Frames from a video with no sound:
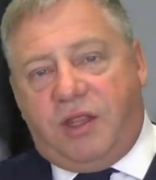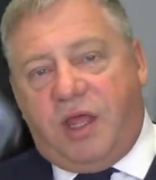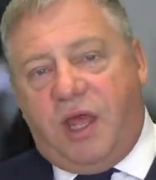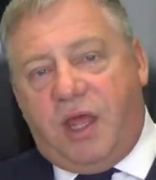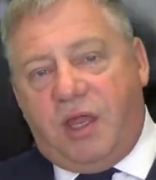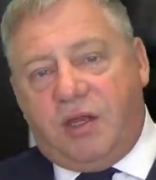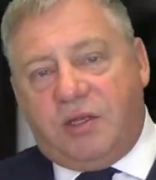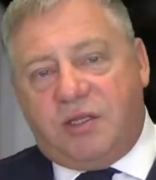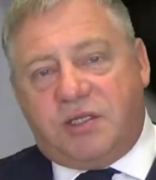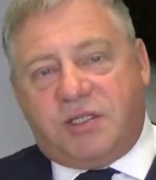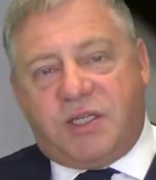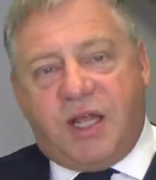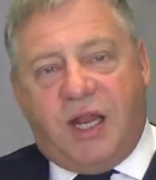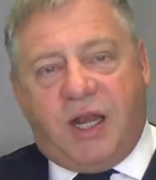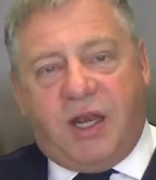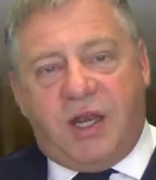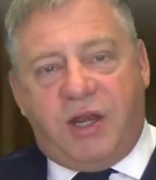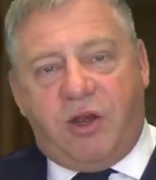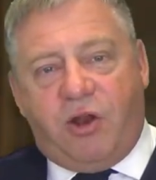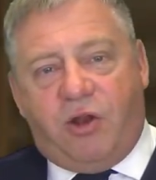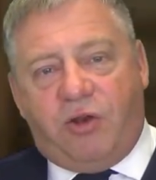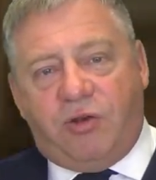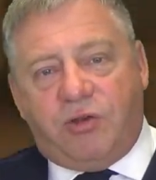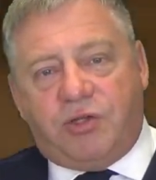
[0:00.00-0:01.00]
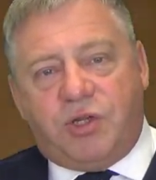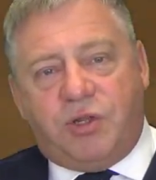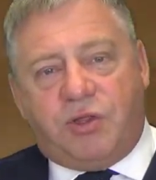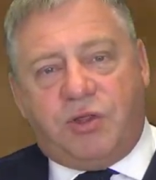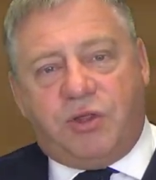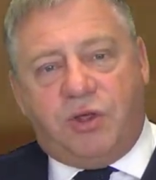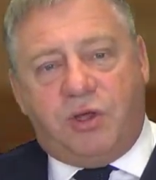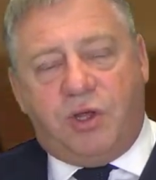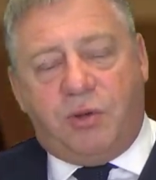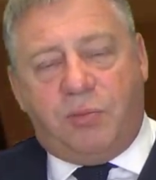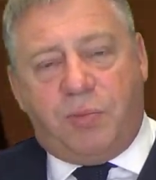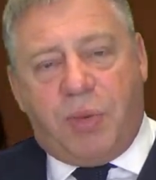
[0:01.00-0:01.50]
then selling it on to
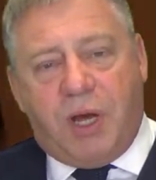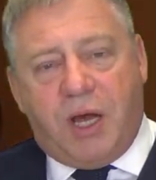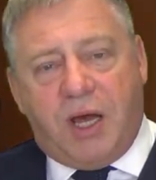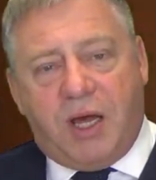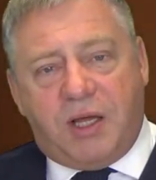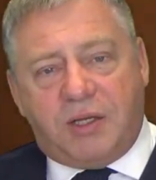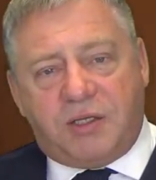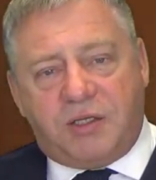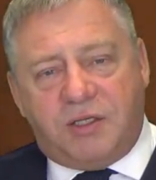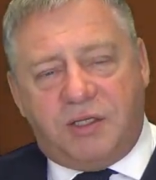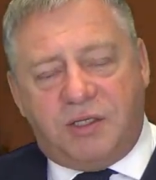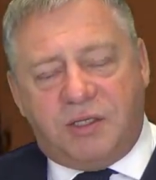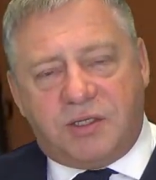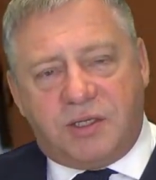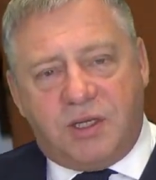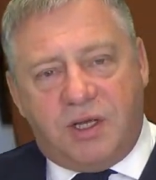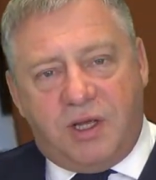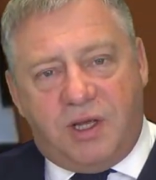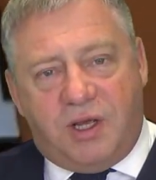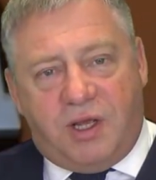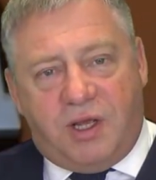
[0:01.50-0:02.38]
third parties.